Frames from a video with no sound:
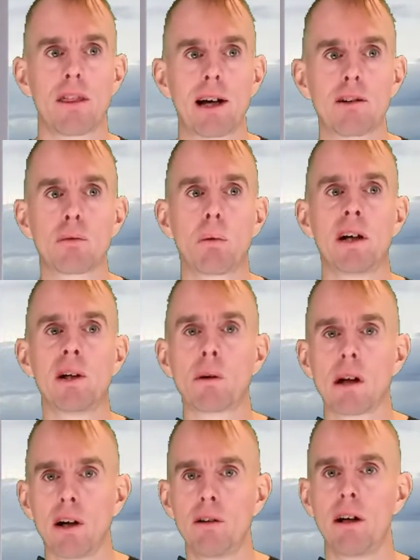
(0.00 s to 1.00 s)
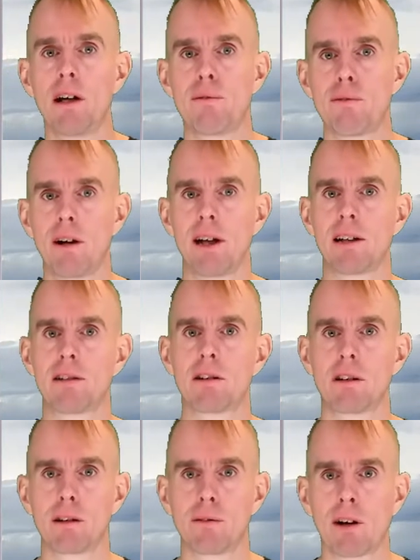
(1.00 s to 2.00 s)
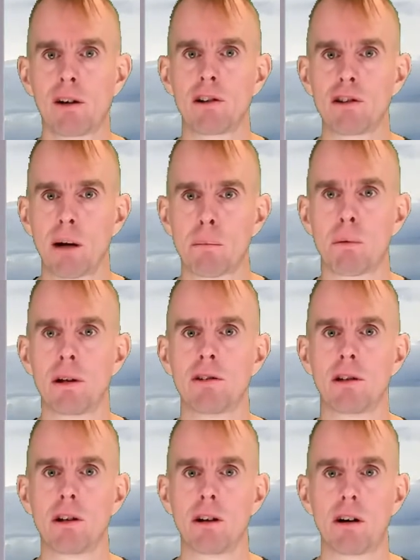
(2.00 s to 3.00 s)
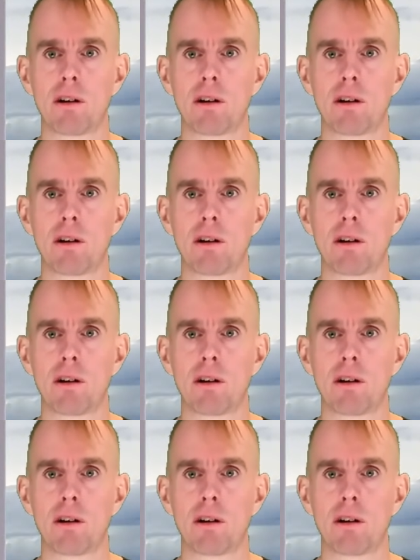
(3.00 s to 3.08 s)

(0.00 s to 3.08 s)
That's why you will only find the various upwind